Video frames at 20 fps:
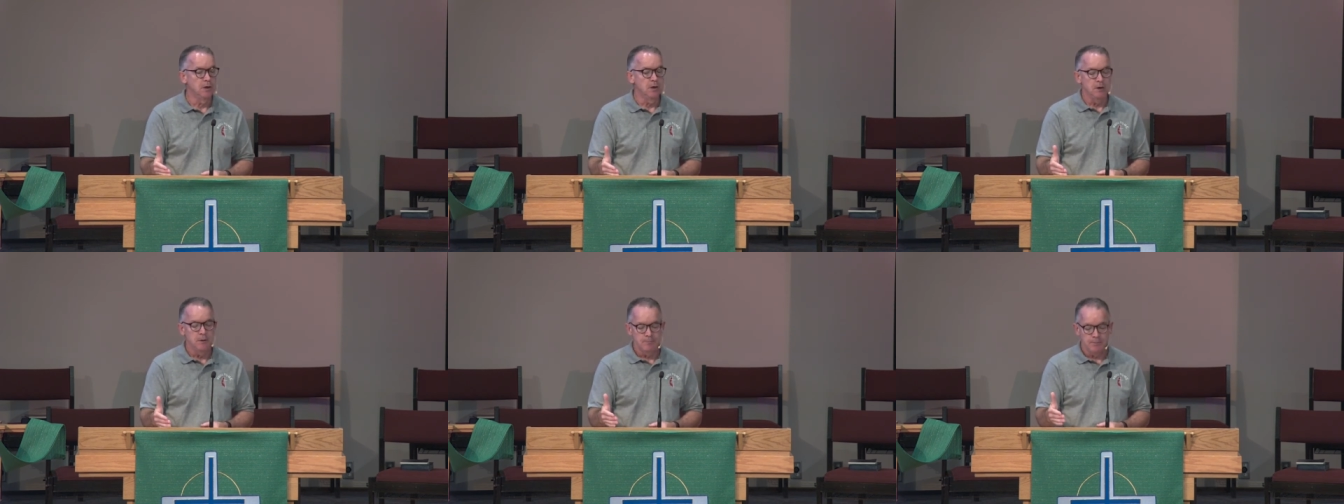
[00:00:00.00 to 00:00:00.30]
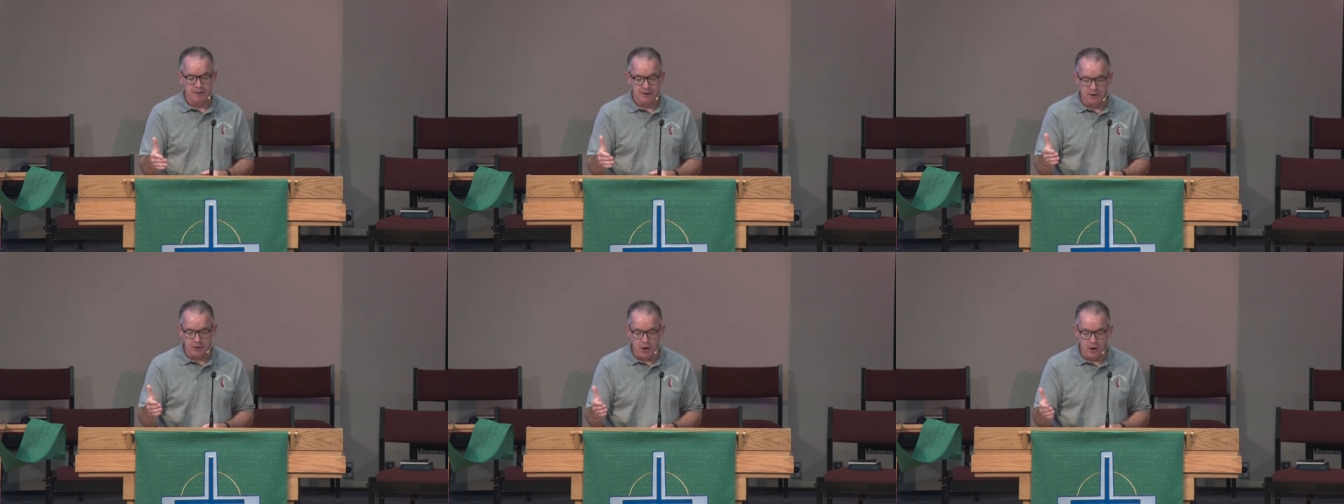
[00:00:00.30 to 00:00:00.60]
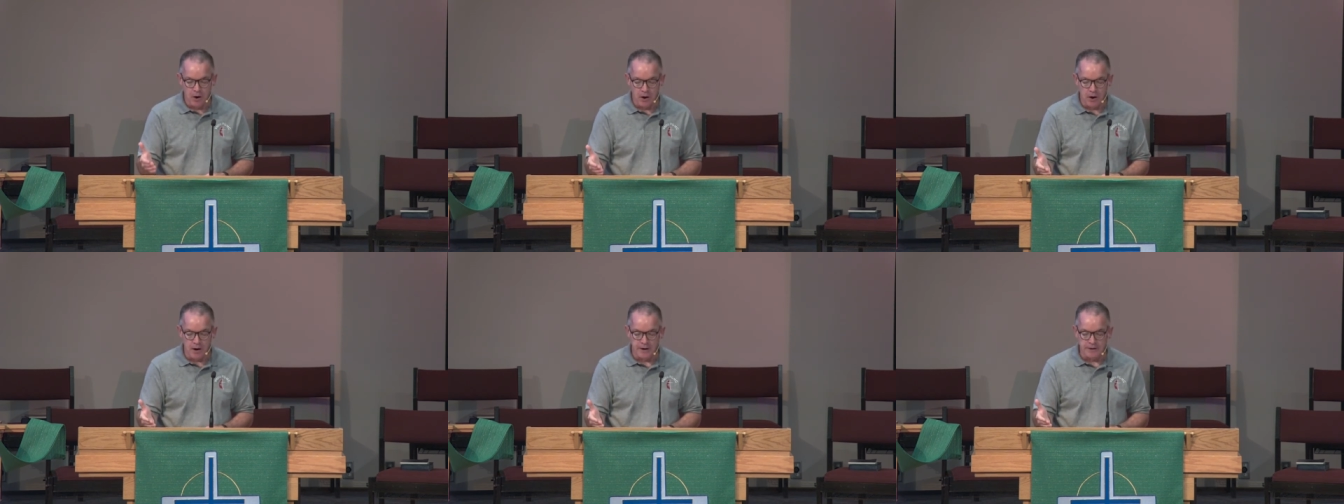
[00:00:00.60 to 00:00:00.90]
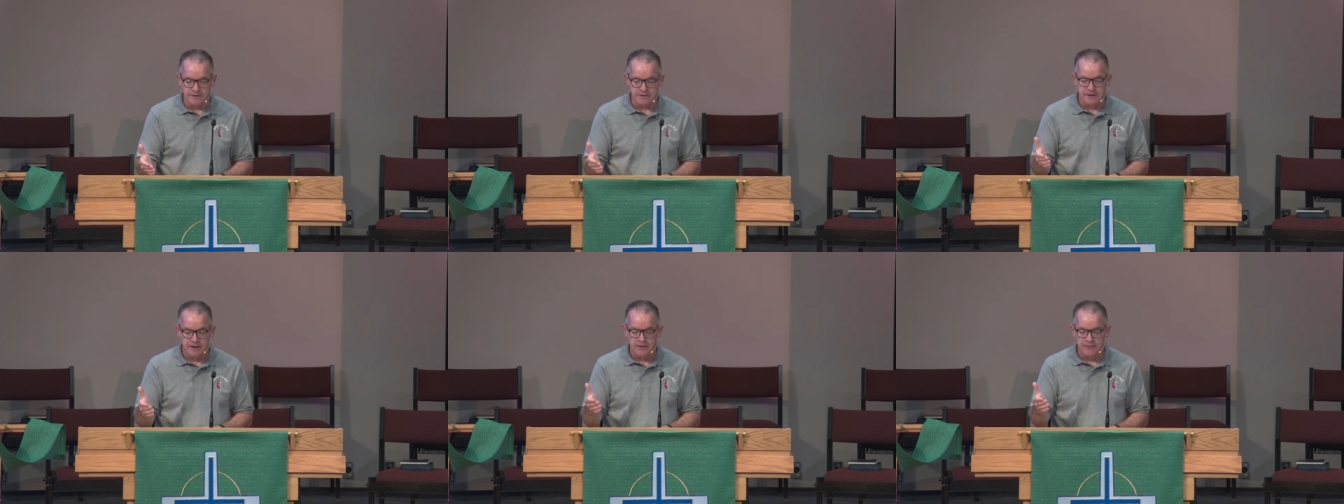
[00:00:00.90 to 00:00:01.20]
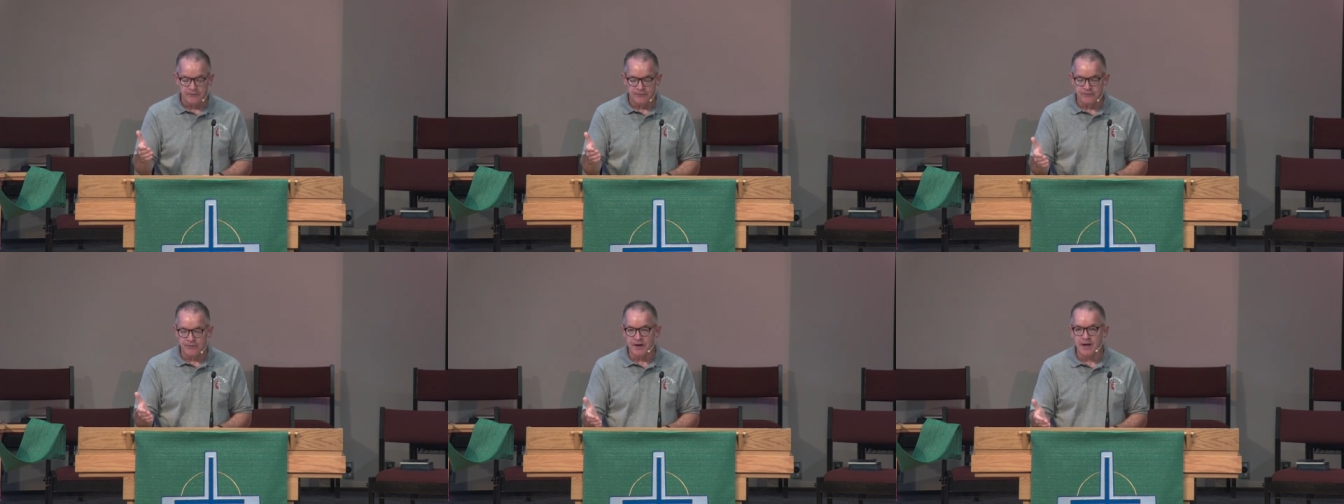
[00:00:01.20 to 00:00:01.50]
Because
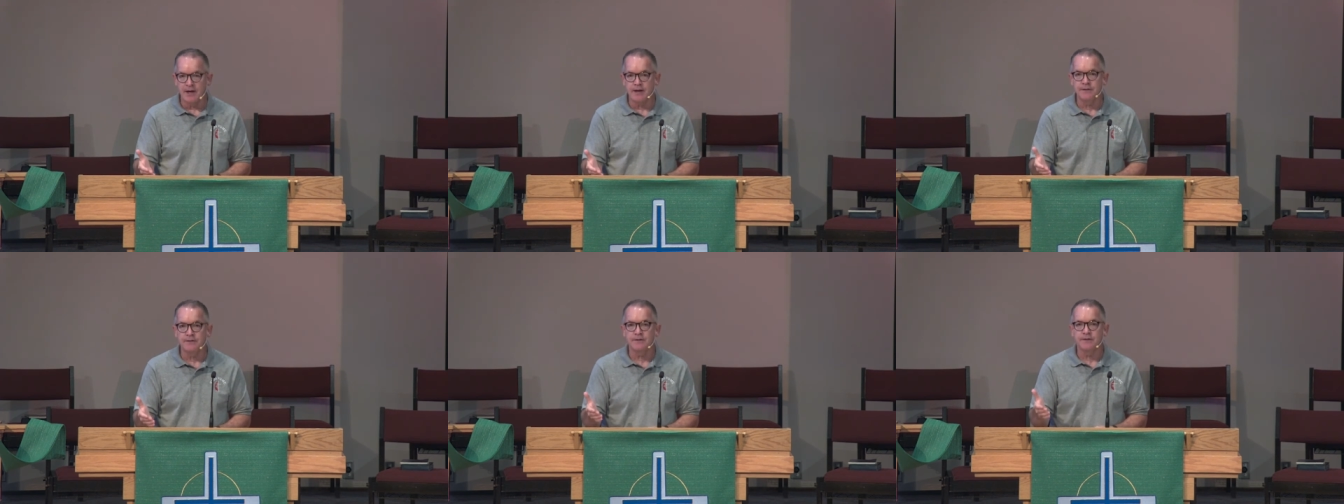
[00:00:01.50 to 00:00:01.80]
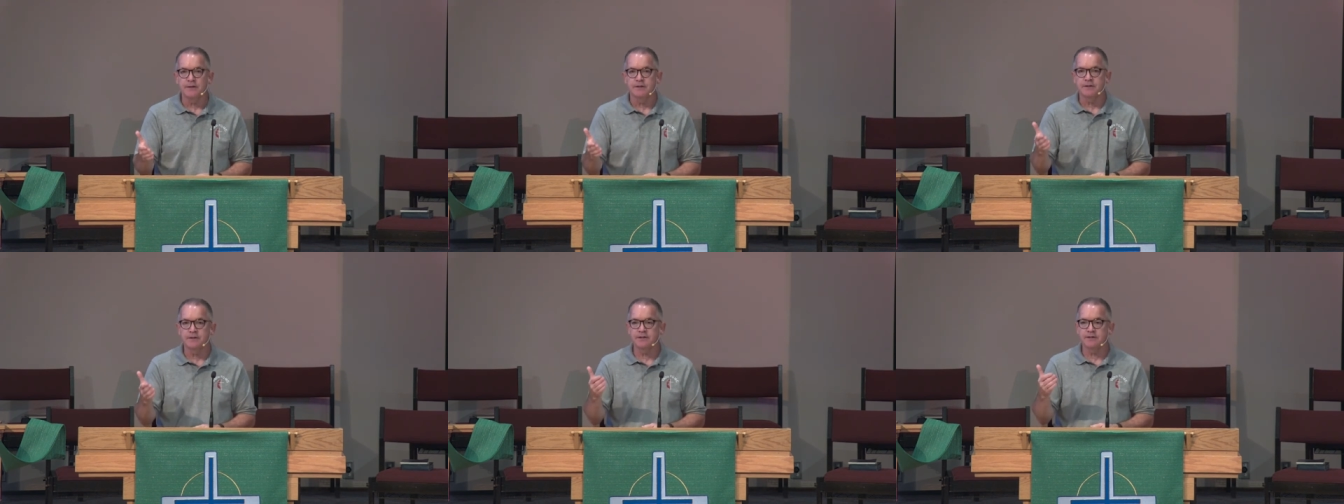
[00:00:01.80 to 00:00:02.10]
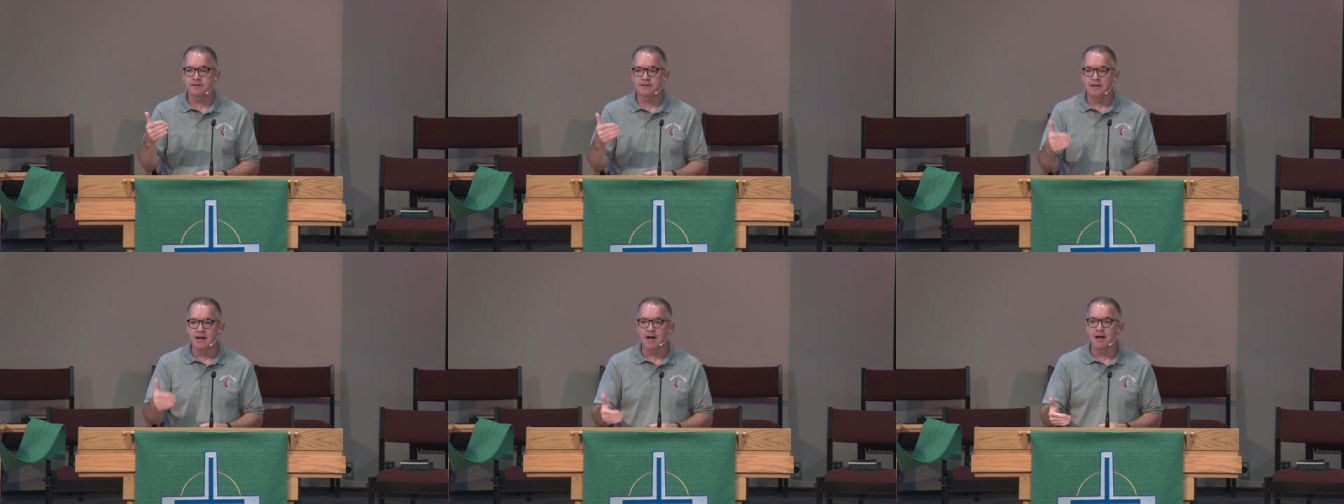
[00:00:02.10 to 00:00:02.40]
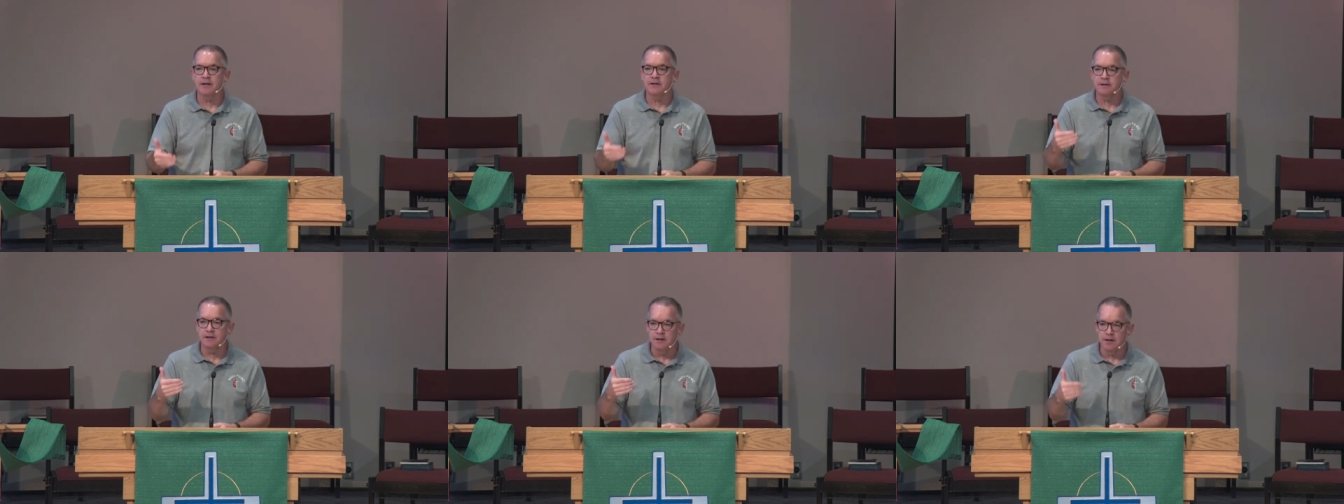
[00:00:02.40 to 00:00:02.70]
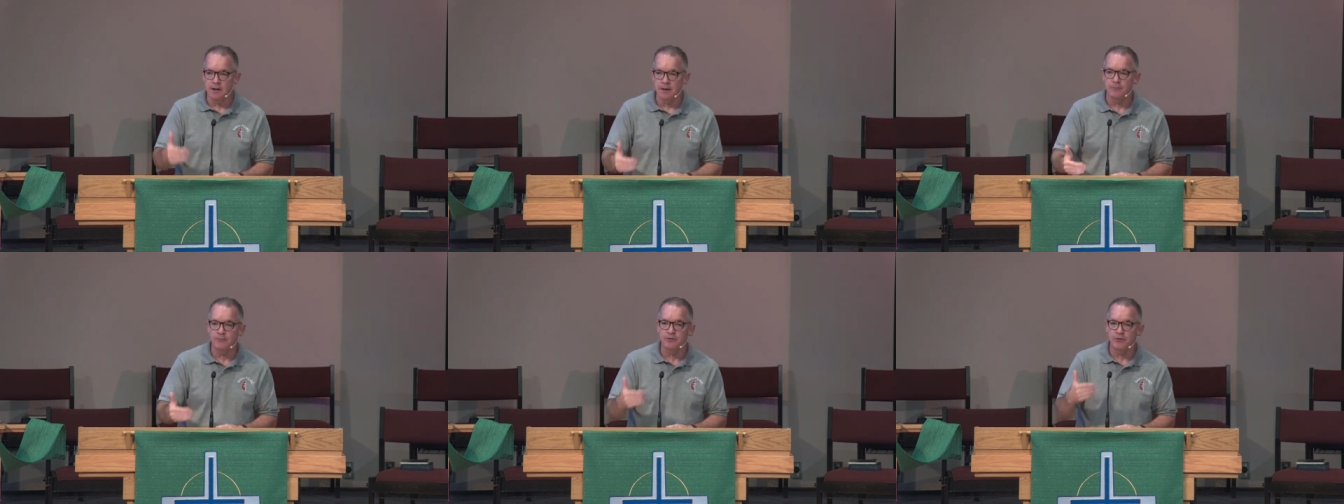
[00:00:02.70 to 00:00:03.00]
faith does not
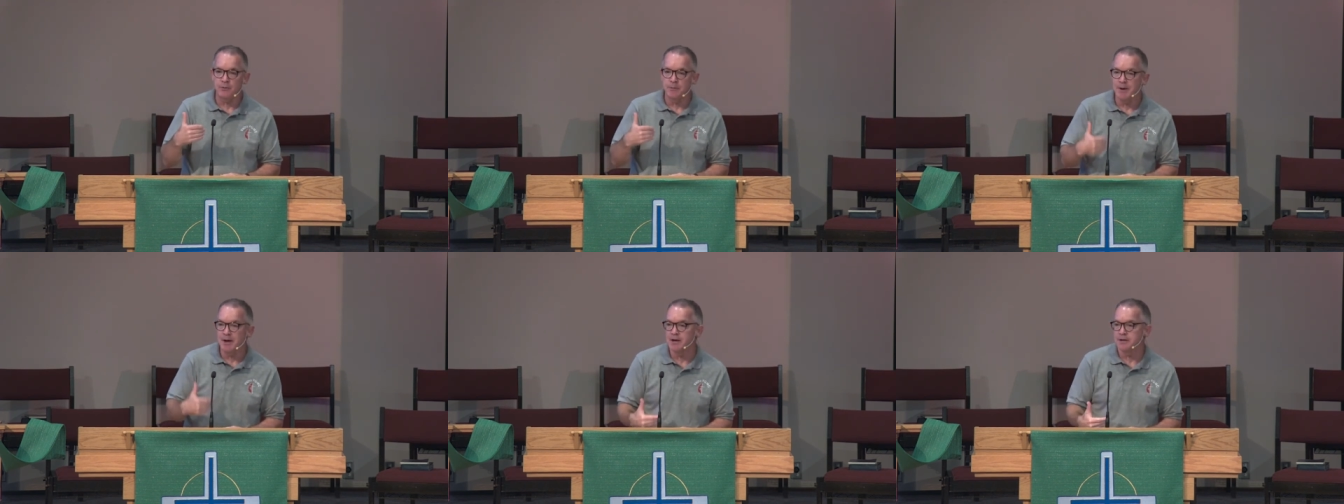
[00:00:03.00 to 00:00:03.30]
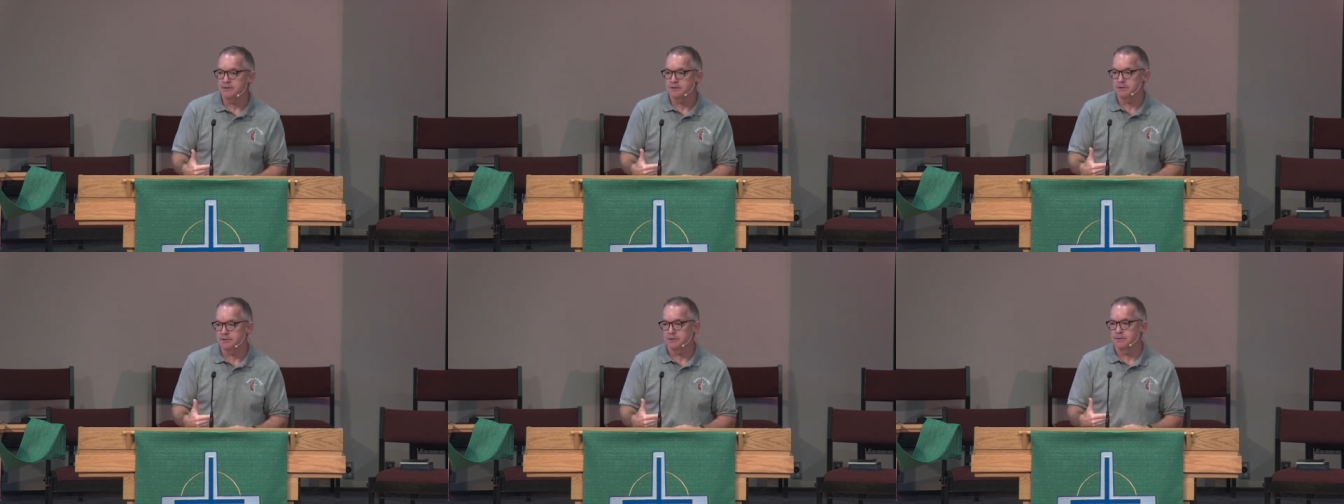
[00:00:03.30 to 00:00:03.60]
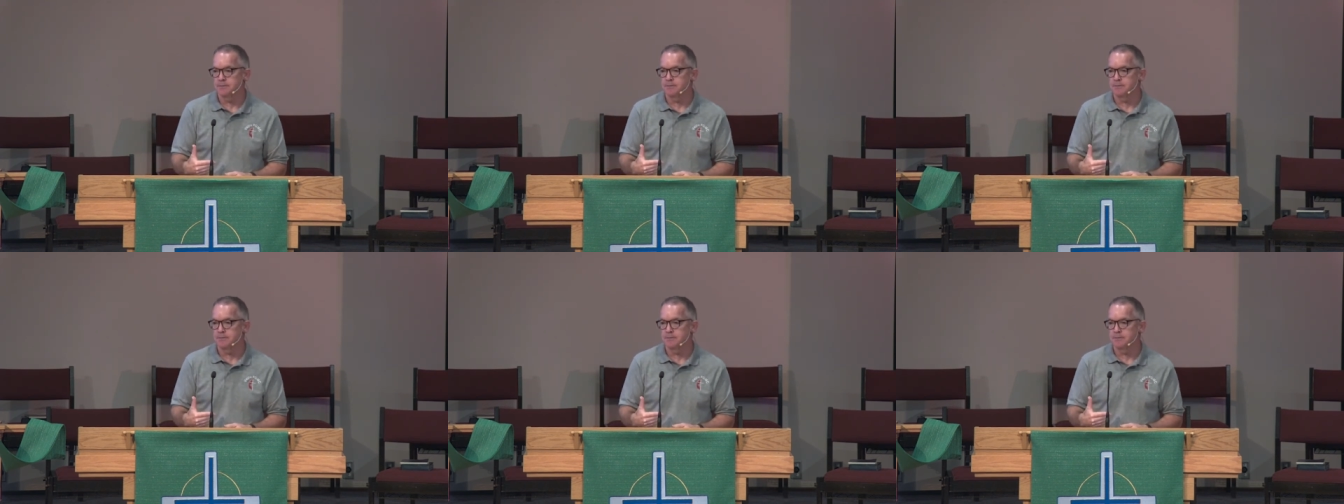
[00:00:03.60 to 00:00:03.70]
come from us.